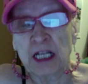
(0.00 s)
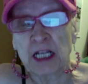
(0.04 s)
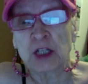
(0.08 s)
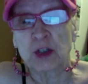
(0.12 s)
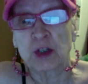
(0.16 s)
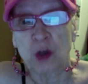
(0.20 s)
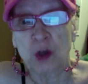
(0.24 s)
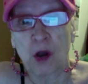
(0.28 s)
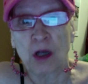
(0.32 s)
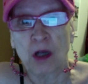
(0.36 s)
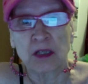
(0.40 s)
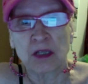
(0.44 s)

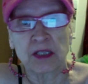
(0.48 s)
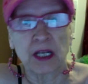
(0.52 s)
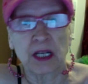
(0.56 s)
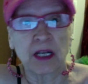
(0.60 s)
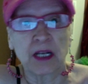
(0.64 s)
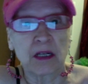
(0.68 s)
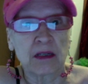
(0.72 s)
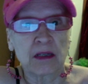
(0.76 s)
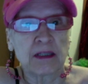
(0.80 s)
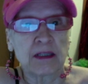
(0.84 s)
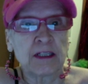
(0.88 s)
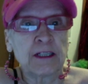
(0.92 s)

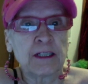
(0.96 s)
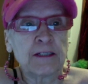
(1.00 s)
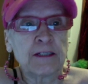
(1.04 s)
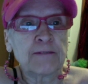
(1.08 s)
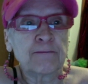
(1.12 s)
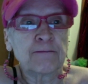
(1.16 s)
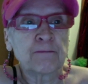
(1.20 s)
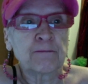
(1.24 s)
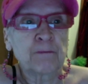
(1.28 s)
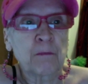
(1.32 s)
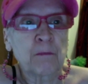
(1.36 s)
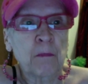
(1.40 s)
toxic.
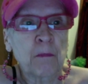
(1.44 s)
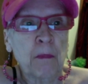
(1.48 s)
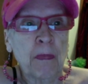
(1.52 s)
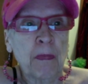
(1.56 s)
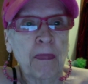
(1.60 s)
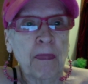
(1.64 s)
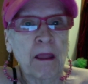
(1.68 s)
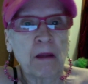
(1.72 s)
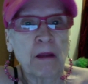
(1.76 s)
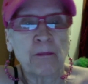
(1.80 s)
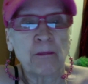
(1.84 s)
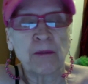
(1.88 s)

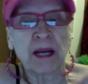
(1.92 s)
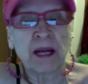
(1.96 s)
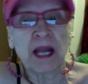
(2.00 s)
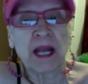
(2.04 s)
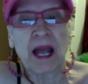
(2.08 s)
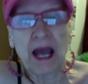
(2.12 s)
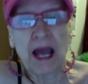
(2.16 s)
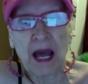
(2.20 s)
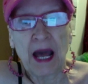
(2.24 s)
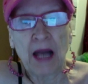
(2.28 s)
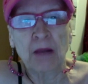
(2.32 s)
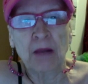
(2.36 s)
But
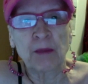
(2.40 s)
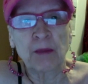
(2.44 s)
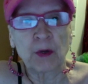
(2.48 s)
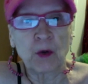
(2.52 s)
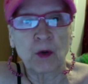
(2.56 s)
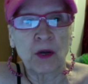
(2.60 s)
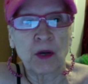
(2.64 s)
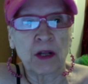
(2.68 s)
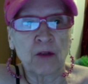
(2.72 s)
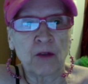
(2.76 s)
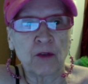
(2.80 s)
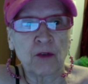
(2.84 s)
halibut
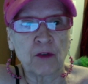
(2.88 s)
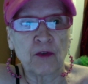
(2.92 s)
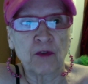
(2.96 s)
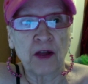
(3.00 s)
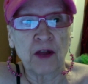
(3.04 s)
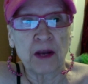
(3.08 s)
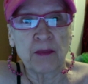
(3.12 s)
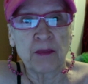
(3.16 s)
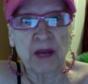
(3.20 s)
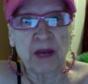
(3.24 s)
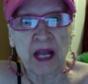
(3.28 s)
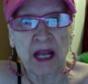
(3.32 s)
oil for
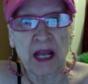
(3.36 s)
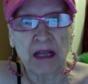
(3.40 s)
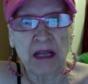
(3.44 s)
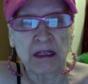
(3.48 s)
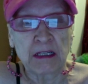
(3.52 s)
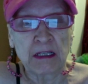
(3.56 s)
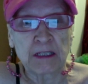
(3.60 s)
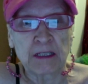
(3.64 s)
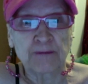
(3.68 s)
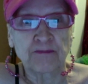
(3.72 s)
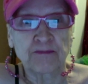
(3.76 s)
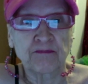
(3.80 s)
vitamin A,
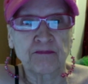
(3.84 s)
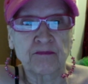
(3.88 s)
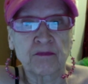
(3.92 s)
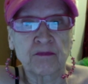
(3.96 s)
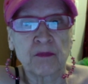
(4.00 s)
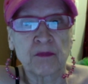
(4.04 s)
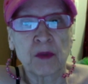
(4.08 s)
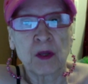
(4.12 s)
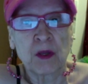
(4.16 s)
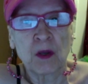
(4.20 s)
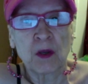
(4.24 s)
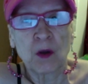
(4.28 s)

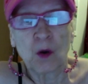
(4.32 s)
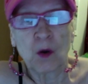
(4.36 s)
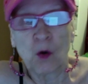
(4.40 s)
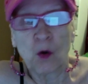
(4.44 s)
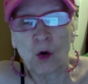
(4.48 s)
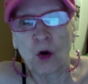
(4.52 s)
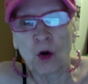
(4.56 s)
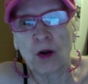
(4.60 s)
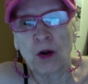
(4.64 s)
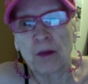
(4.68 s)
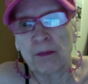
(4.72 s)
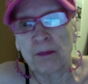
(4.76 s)

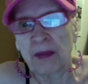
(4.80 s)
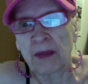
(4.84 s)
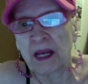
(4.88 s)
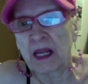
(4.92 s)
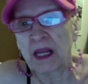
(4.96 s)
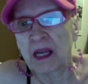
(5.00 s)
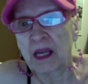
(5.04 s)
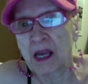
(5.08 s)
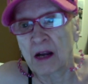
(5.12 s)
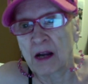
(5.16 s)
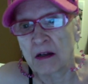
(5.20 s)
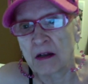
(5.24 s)
or
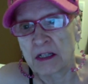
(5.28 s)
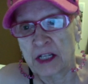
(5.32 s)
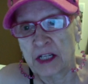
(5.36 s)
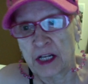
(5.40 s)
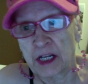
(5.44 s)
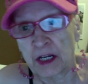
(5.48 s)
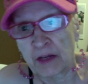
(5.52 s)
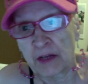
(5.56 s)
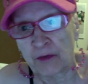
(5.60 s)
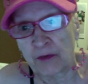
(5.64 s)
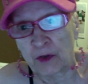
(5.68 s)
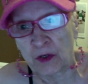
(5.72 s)

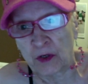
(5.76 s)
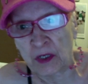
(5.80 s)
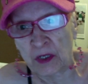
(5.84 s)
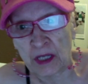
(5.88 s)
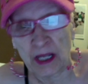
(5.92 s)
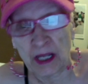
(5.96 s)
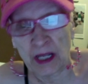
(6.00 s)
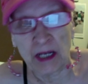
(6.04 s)
beta-carotene if you can get